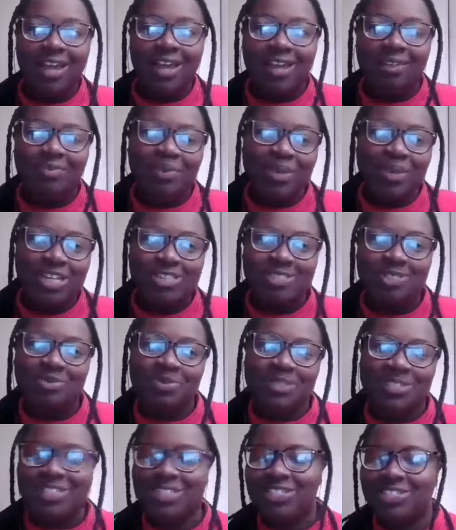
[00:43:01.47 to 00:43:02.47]
like because you
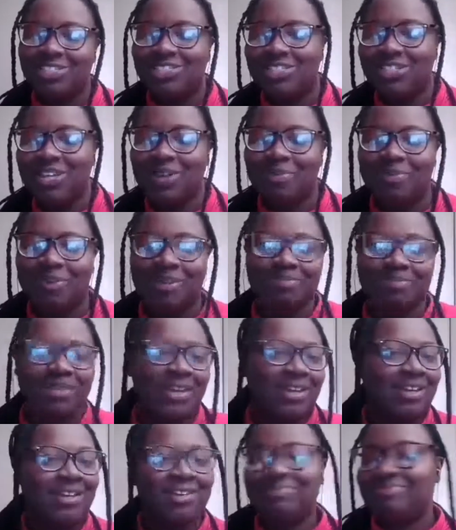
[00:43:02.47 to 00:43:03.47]
want citizenship? And I'm
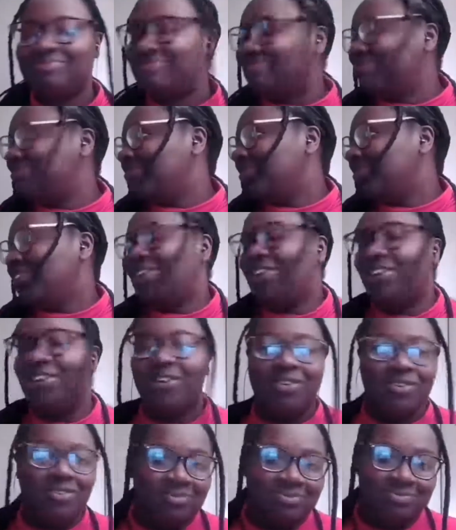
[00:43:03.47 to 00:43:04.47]
like,
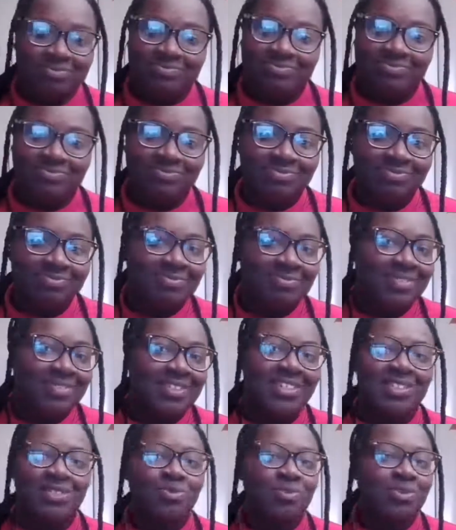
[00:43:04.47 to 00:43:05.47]
no,
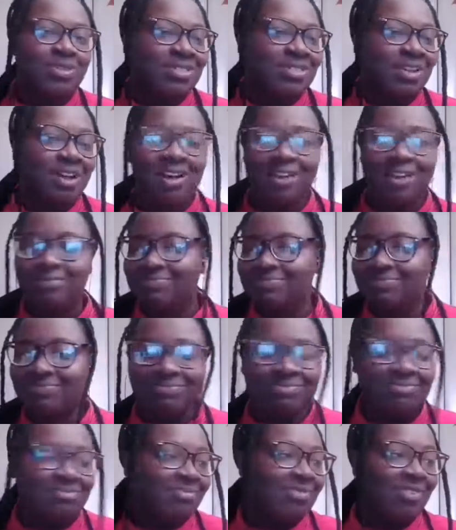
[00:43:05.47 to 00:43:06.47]
this was not
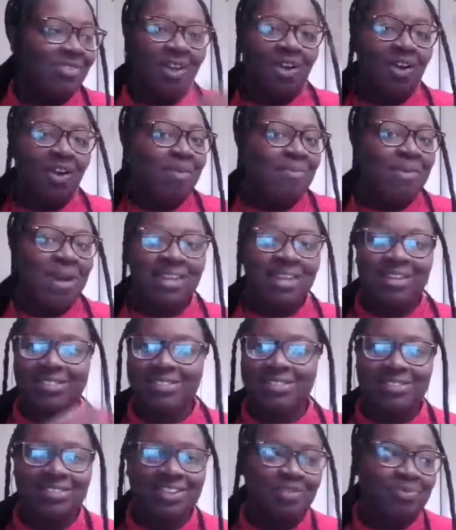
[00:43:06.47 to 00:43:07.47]
on my
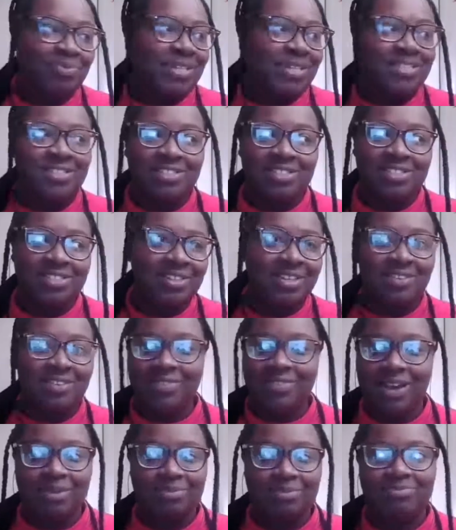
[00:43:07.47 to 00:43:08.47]
list of places to
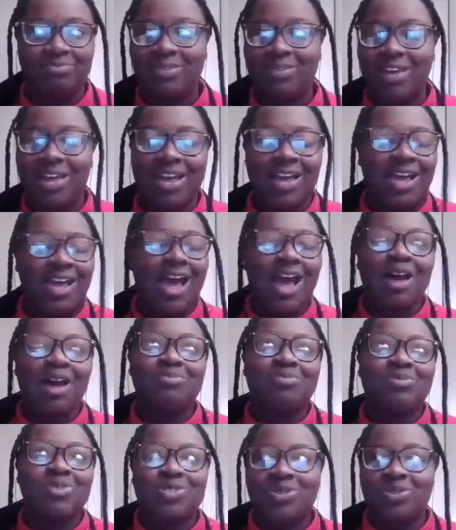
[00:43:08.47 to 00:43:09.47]
live.
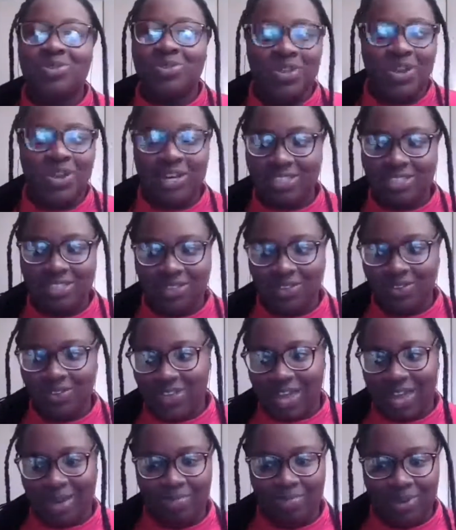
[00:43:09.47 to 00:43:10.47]
I'm so sorry to tell you
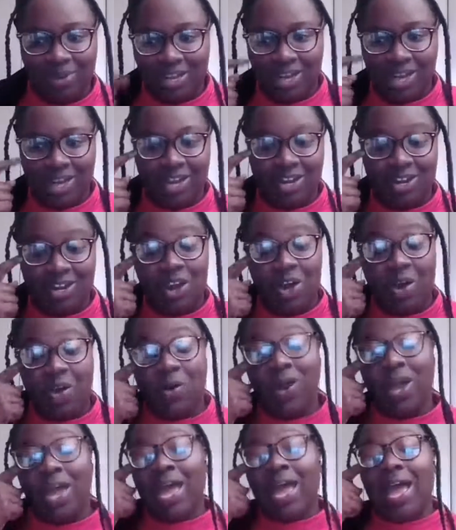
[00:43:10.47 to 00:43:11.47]
that, but
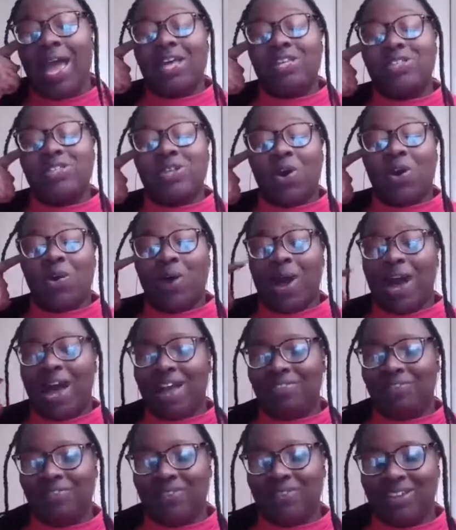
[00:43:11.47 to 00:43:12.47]
no. So
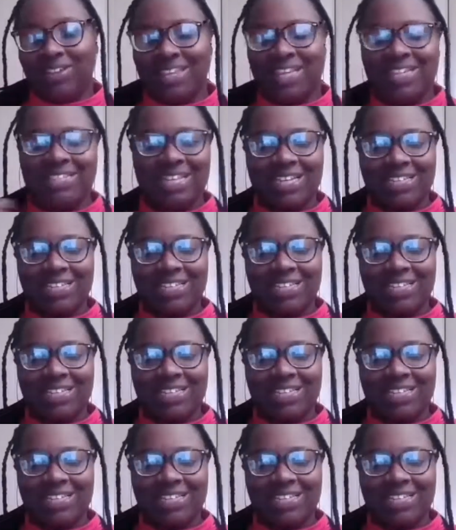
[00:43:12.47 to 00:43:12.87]
I feel that's